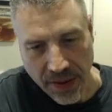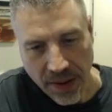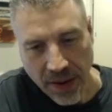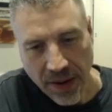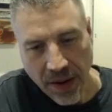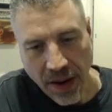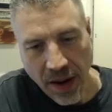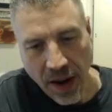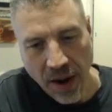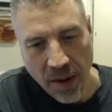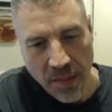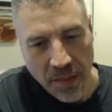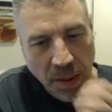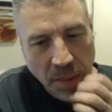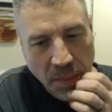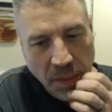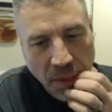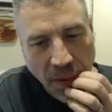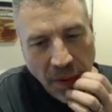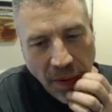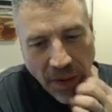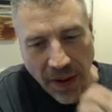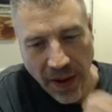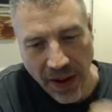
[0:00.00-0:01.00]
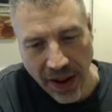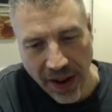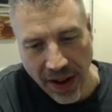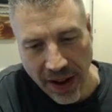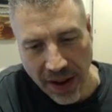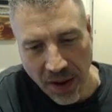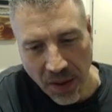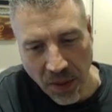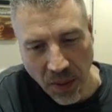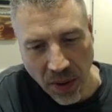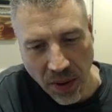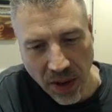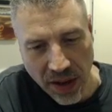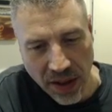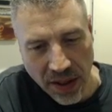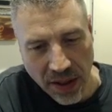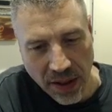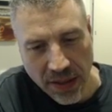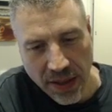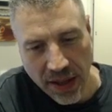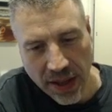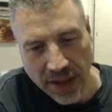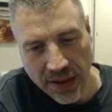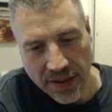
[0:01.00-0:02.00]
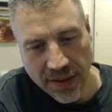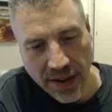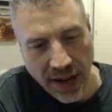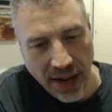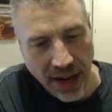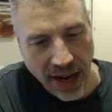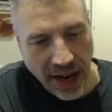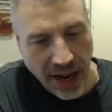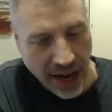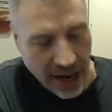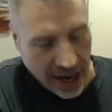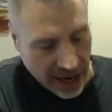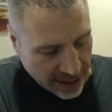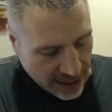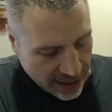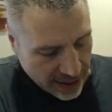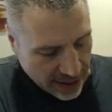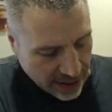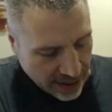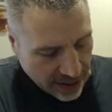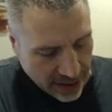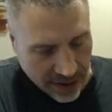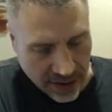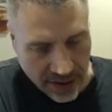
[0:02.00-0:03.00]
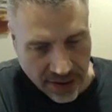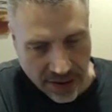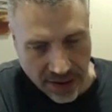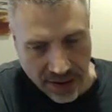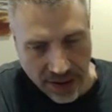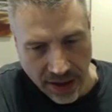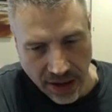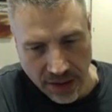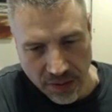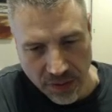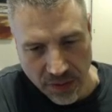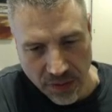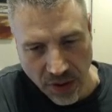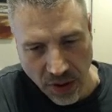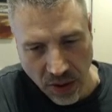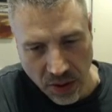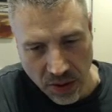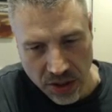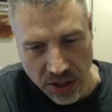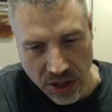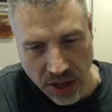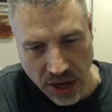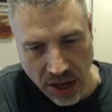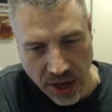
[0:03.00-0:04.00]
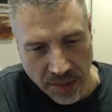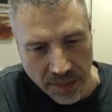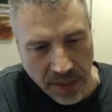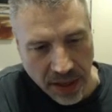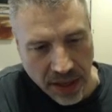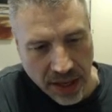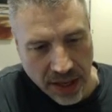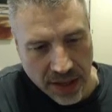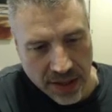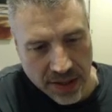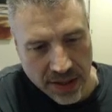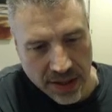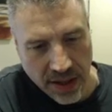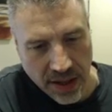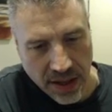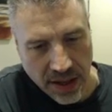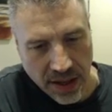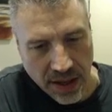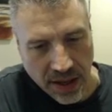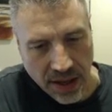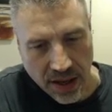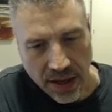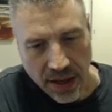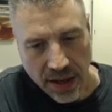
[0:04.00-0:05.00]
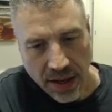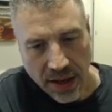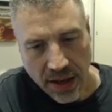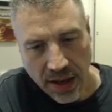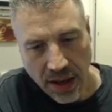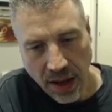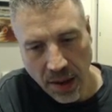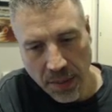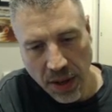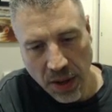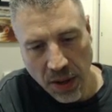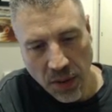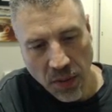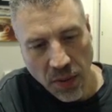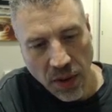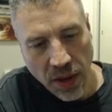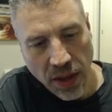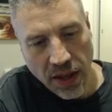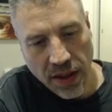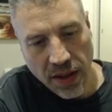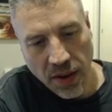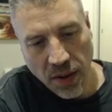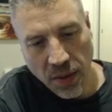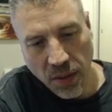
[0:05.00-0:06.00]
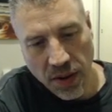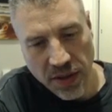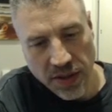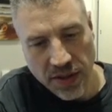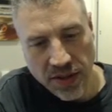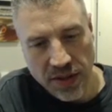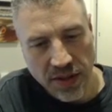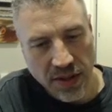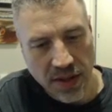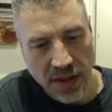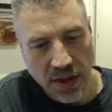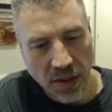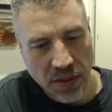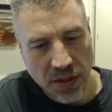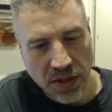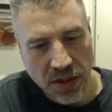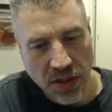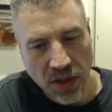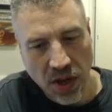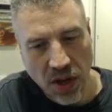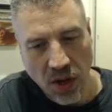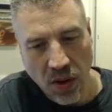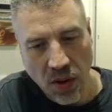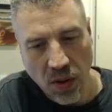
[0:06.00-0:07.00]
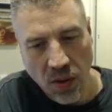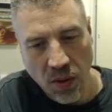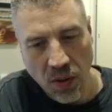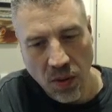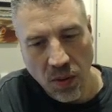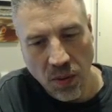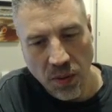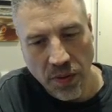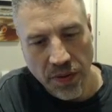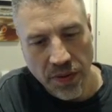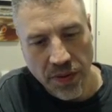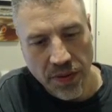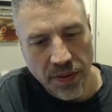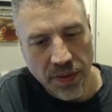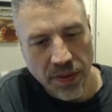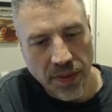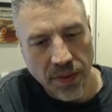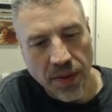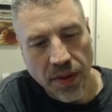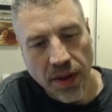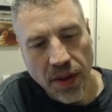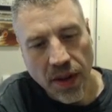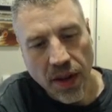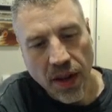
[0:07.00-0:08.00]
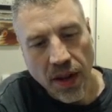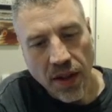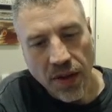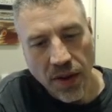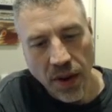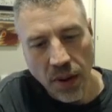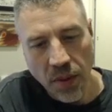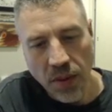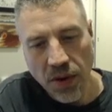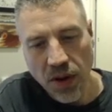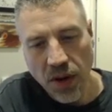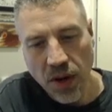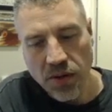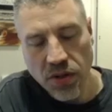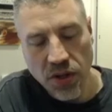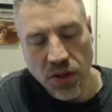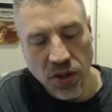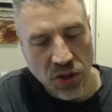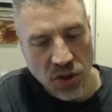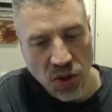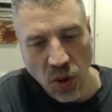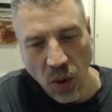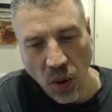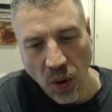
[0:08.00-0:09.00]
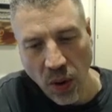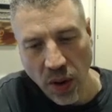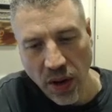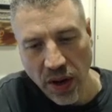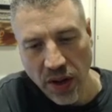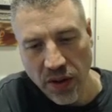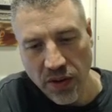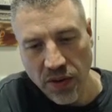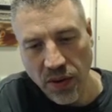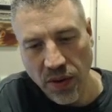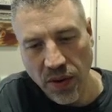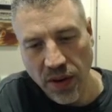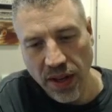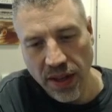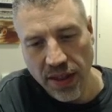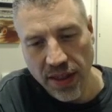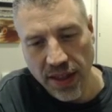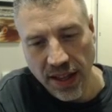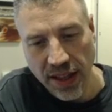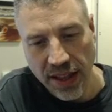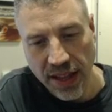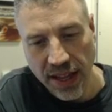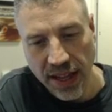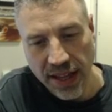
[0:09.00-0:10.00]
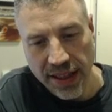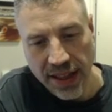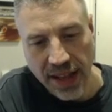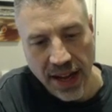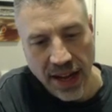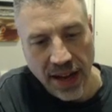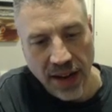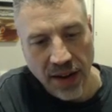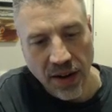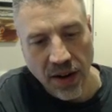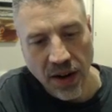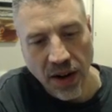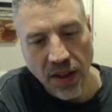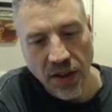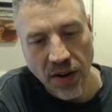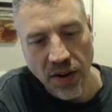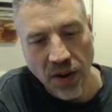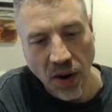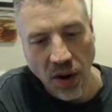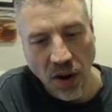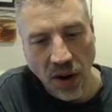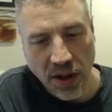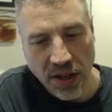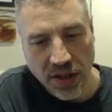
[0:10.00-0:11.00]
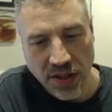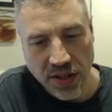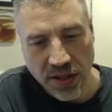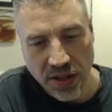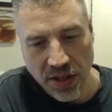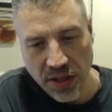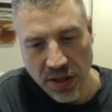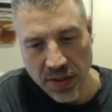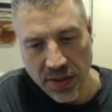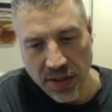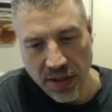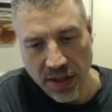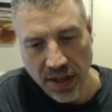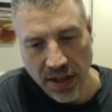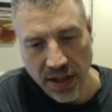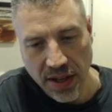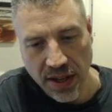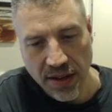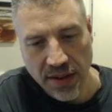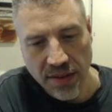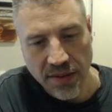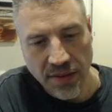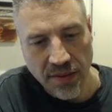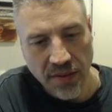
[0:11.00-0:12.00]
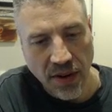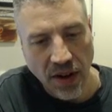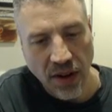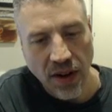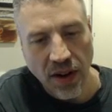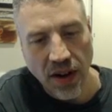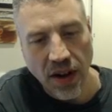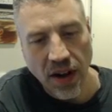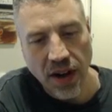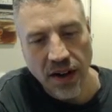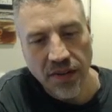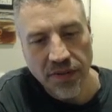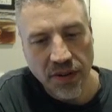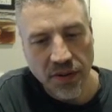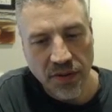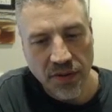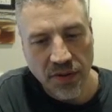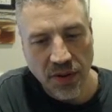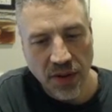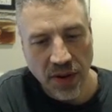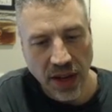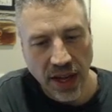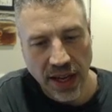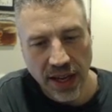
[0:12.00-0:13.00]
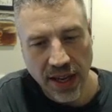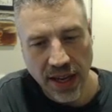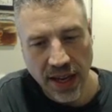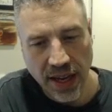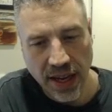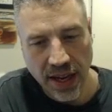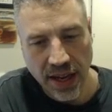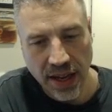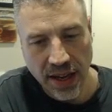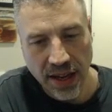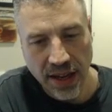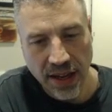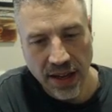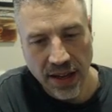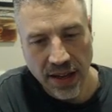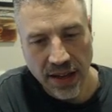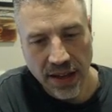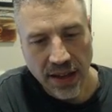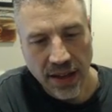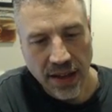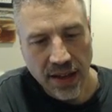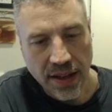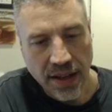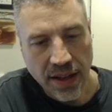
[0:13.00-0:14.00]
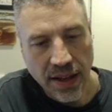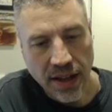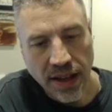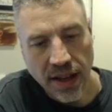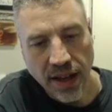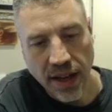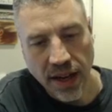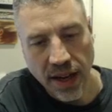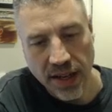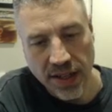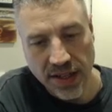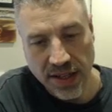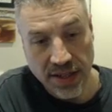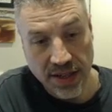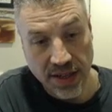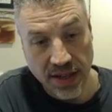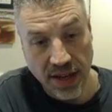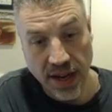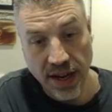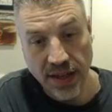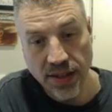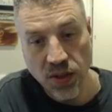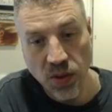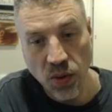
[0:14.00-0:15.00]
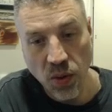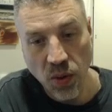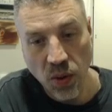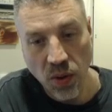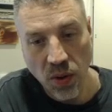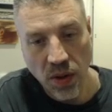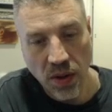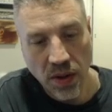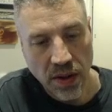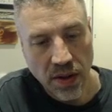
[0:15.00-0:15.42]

I remember one of the things I did in Photoshop, because I mean really there were no tutorials or anything like that, or other artists using it very often for like a design tool.